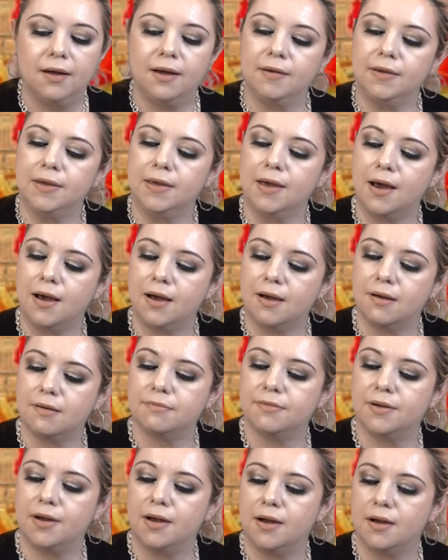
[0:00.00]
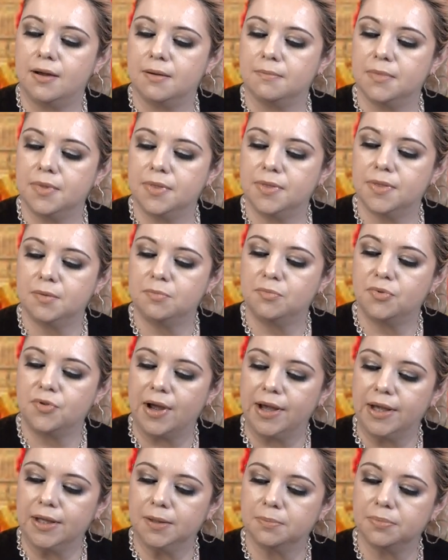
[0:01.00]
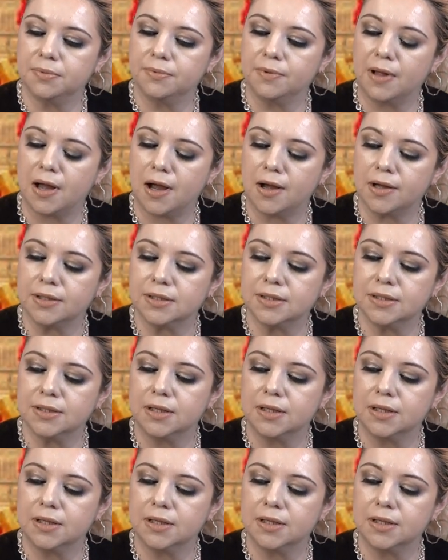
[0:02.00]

I have the Bright Blonde